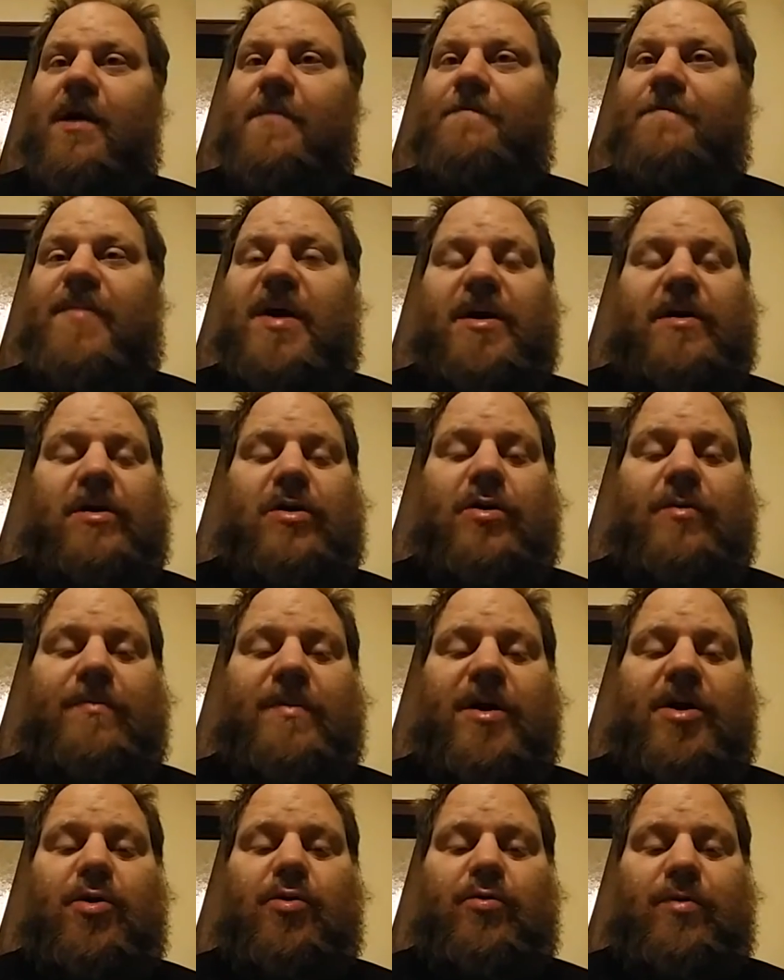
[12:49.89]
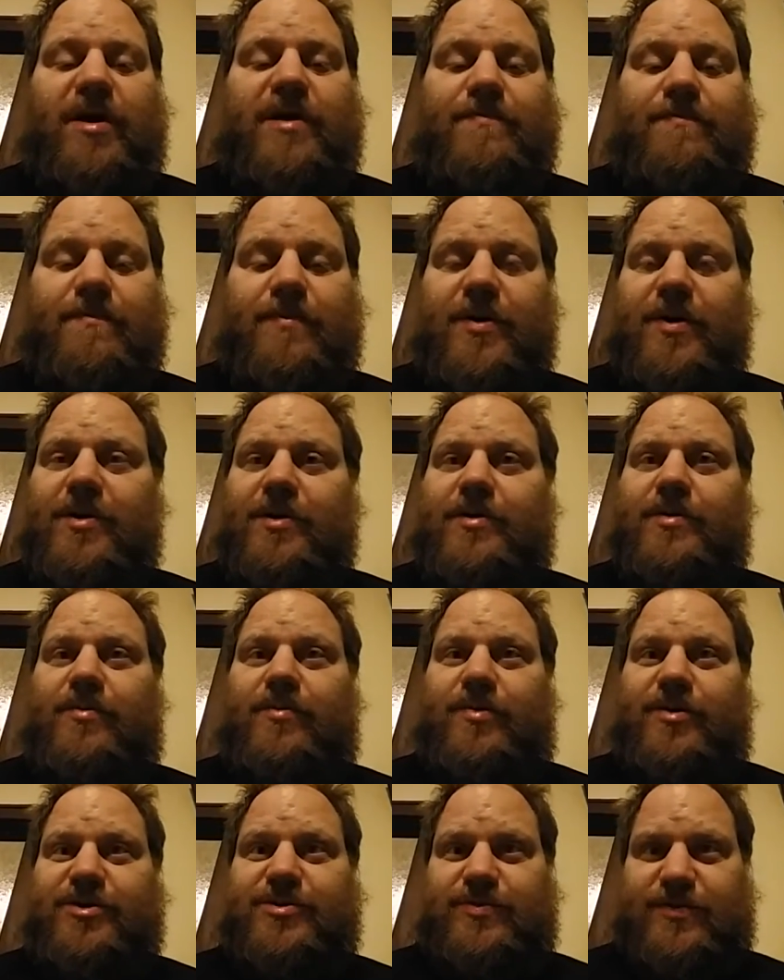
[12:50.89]
Male on male rape book,
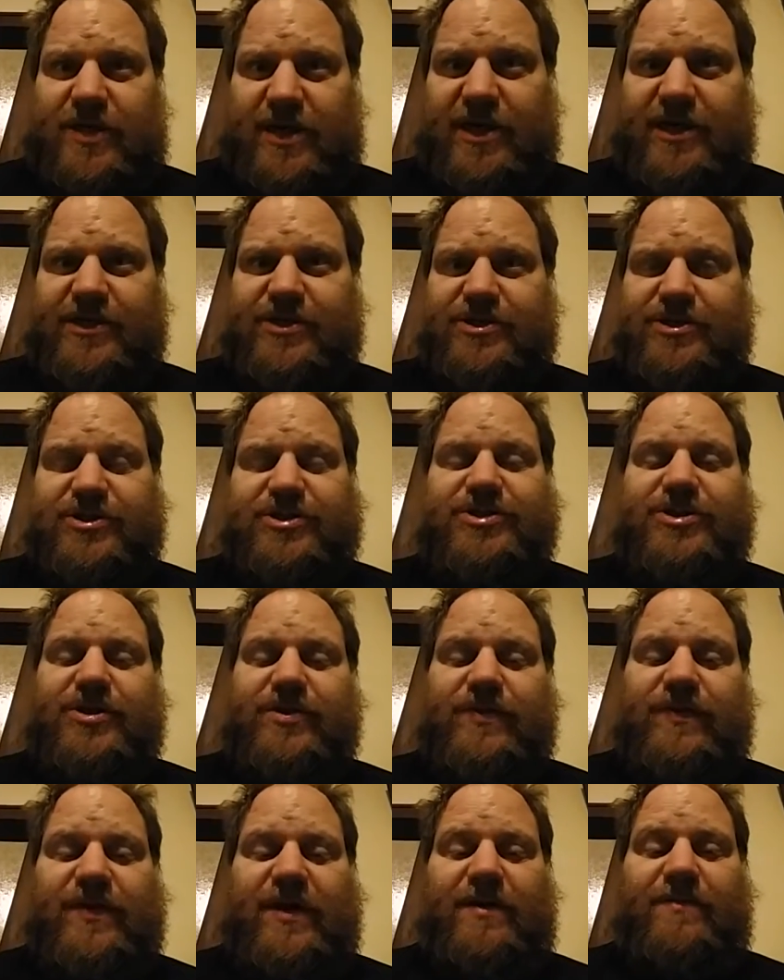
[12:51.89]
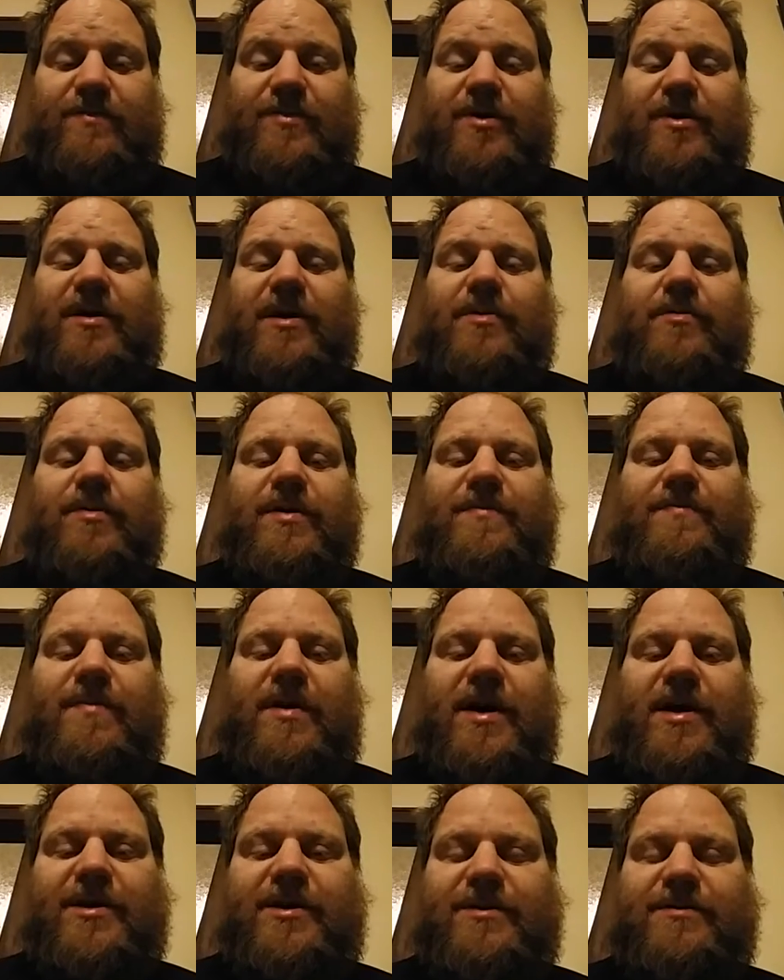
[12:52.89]
which I just showed that book. I
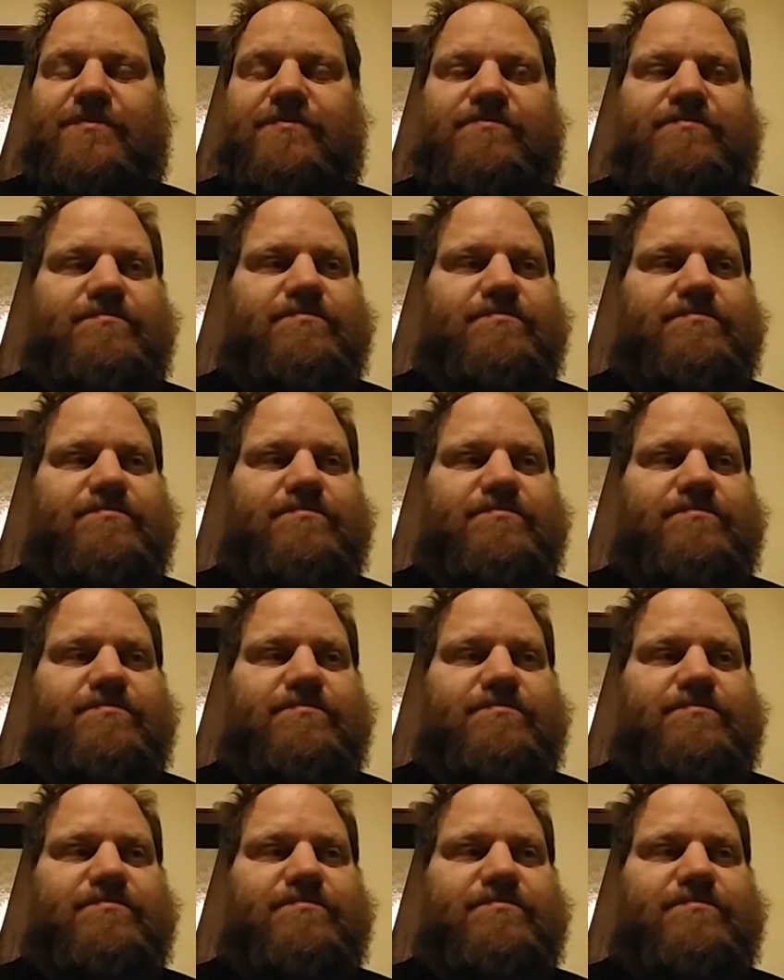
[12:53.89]
rebought it